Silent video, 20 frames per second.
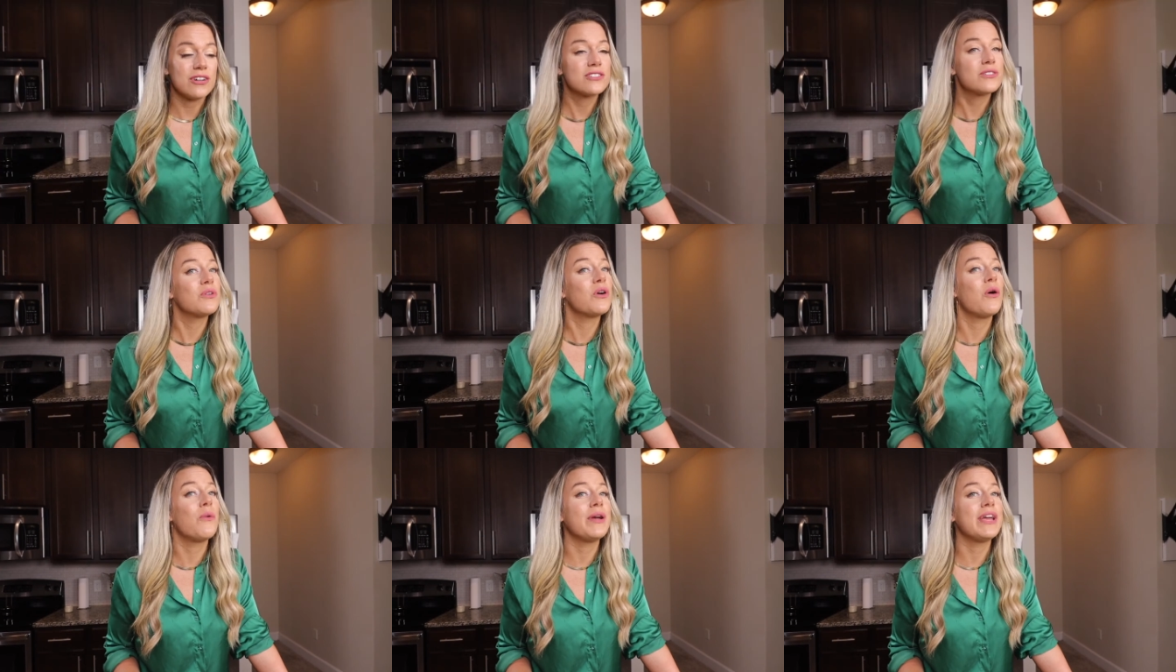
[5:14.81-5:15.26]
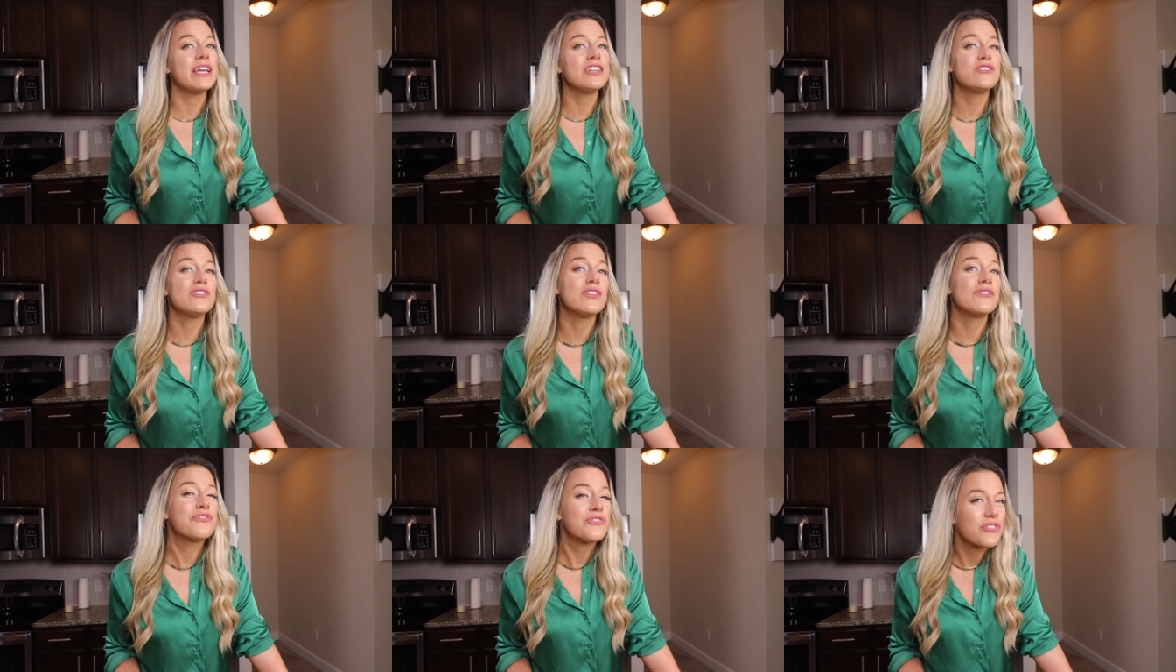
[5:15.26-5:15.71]
also going
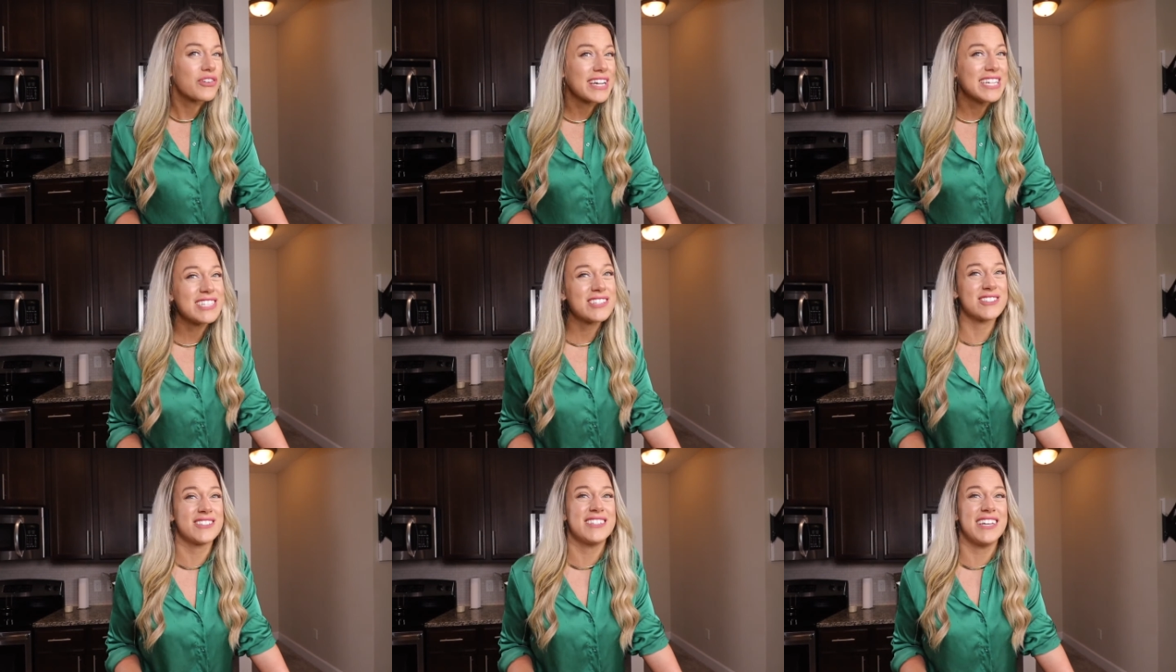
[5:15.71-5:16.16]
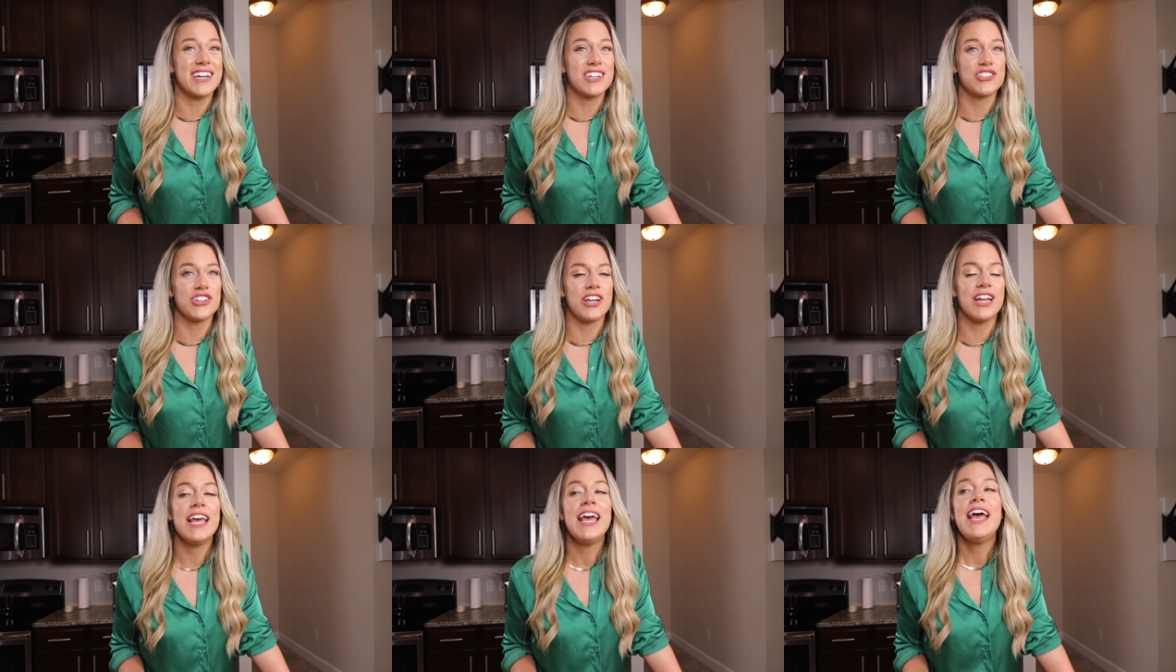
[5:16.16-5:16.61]
into the freezer
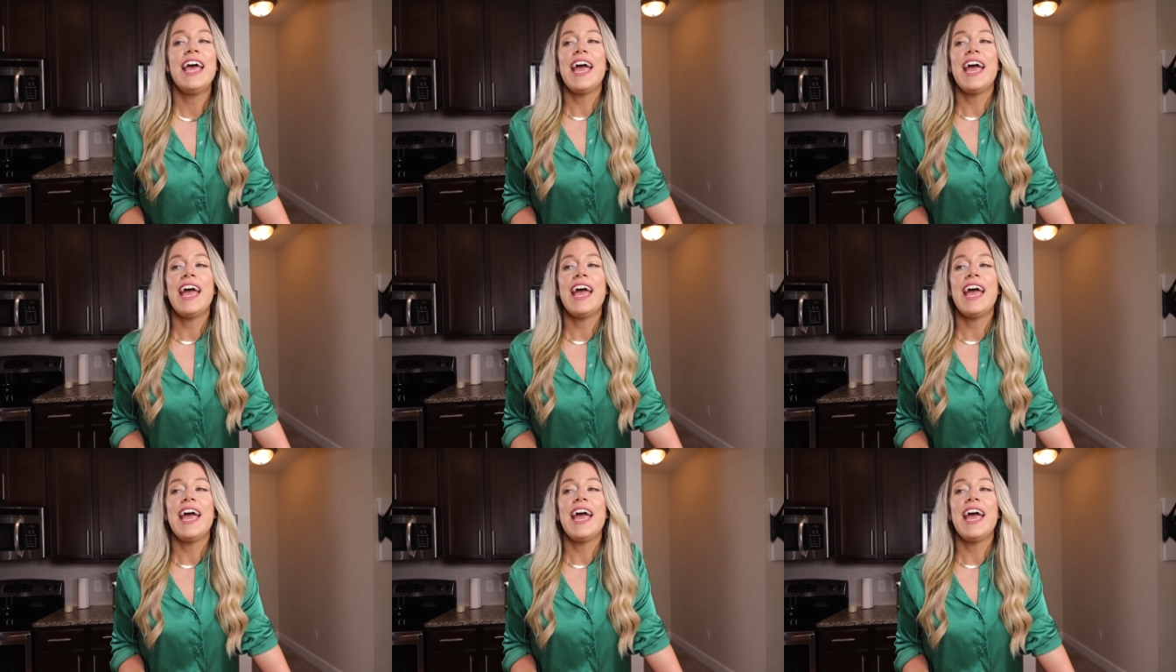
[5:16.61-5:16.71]
section